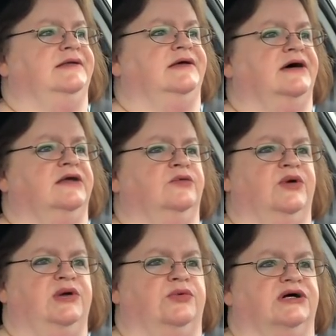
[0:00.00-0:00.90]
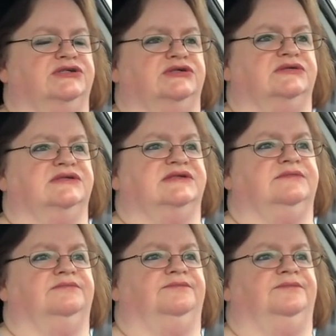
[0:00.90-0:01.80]
Not on Weight Watchers.
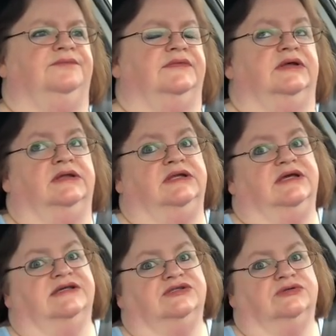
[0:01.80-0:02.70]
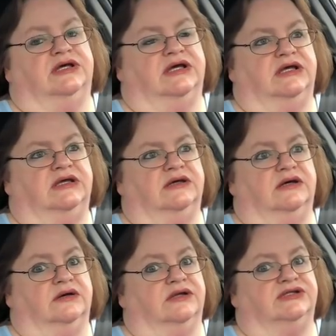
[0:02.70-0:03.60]
And then yesterday,
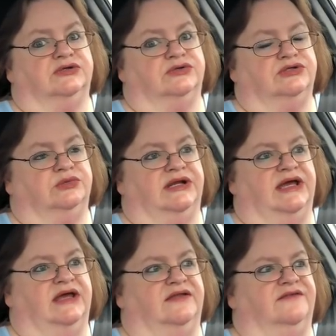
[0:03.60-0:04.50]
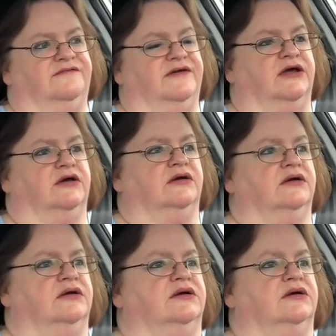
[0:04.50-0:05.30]
I already told you what I ate at the fair.